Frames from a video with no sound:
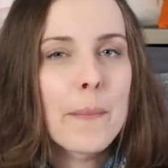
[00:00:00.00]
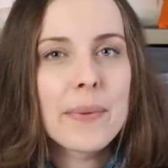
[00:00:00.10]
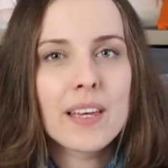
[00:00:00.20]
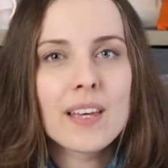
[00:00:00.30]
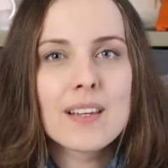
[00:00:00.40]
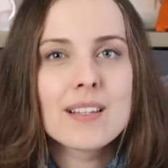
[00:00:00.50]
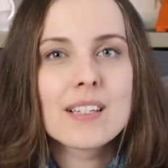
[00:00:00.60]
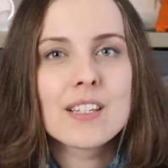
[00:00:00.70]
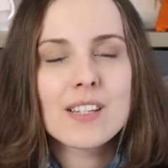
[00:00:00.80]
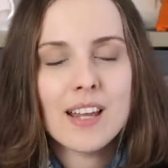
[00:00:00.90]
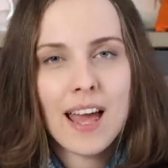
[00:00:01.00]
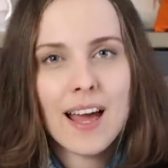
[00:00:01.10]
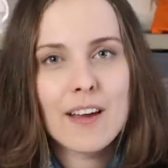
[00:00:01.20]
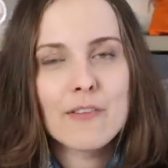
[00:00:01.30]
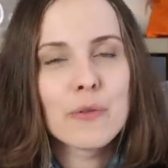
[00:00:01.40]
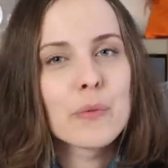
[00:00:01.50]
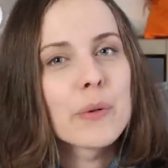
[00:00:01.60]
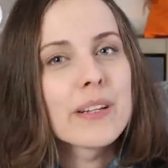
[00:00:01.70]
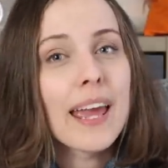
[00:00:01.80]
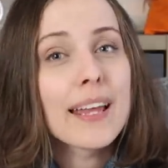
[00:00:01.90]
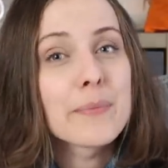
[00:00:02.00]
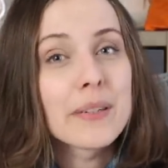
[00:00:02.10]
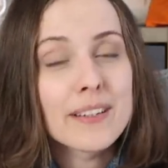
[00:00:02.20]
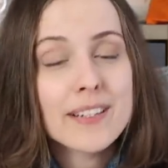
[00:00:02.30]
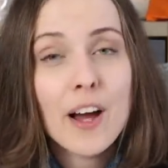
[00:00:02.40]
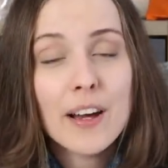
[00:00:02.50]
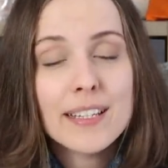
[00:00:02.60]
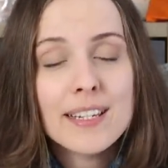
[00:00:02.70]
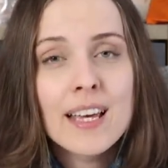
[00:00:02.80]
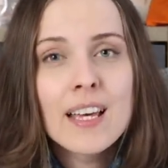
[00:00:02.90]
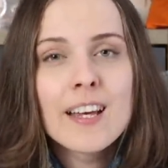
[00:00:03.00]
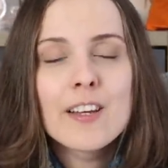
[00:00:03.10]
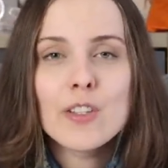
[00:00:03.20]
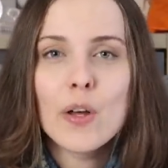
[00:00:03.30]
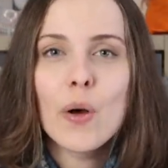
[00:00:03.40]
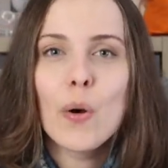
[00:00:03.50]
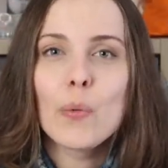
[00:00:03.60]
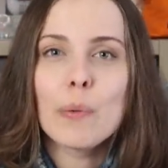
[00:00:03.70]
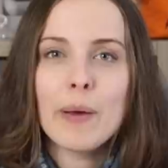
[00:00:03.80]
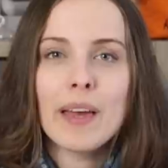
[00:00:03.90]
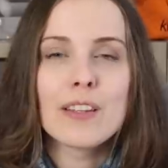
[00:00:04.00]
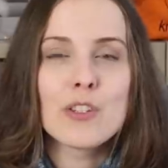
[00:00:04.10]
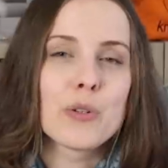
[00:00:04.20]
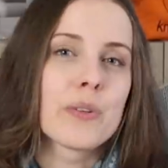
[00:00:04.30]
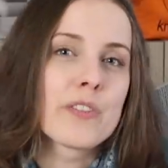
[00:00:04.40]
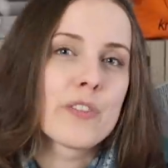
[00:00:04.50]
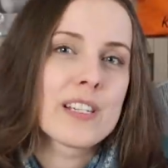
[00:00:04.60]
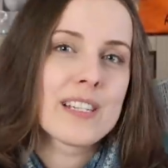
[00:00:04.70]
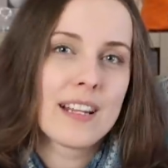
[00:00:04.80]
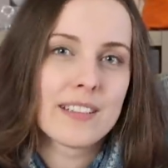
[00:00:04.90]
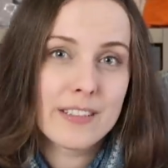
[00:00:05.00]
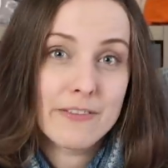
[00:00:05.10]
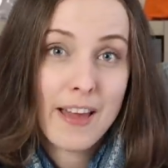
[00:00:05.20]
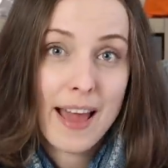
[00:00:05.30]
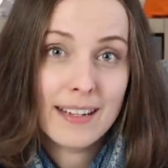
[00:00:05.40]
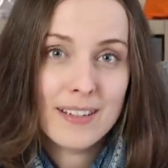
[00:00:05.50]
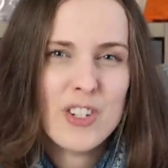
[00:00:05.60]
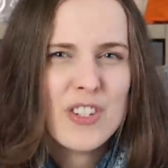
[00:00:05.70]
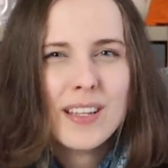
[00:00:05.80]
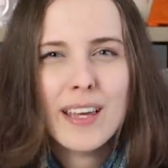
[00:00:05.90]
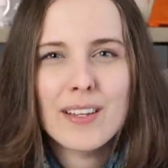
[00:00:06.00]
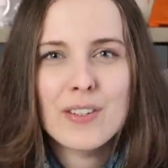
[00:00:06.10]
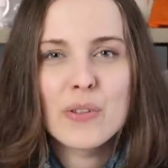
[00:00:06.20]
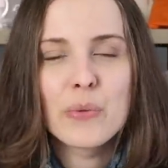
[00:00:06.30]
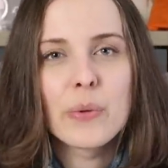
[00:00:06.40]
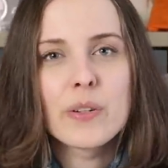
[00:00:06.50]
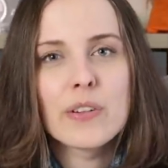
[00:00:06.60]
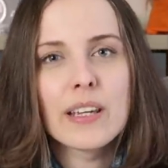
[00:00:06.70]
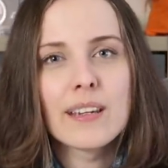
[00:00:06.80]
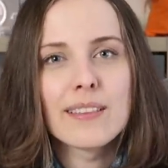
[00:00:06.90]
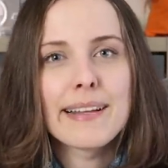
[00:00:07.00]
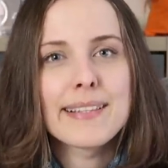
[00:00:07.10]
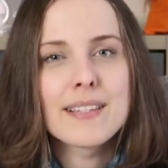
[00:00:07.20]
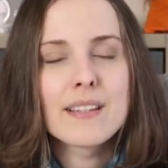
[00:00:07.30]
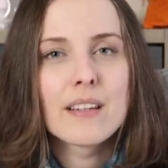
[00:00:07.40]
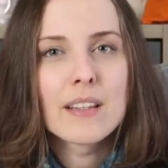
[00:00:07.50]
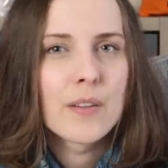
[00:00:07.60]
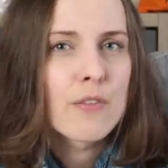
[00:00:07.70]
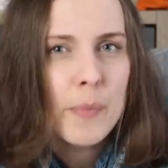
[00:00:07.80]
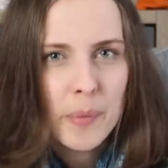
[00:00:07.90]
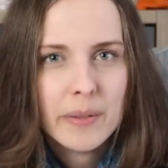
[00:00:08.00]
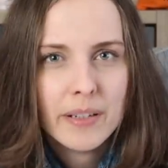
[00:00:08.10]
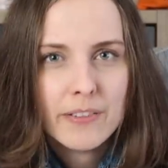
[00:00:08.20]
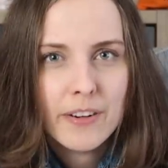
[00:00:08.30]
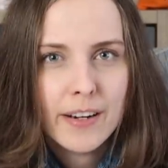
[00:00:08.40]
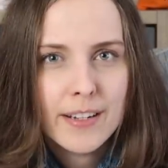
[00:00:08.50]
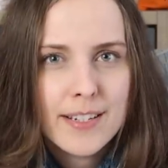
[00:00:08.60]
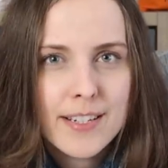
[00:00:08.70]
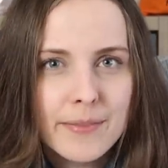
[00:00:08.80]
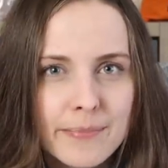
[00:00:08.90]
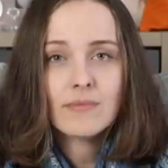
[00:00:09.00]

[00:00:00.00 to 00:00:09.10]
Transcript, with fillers: because it doesn't have 1.8 meters height. So we pay insurance for a standard van, just in case you're wondering. That's in the Republic of Ireland.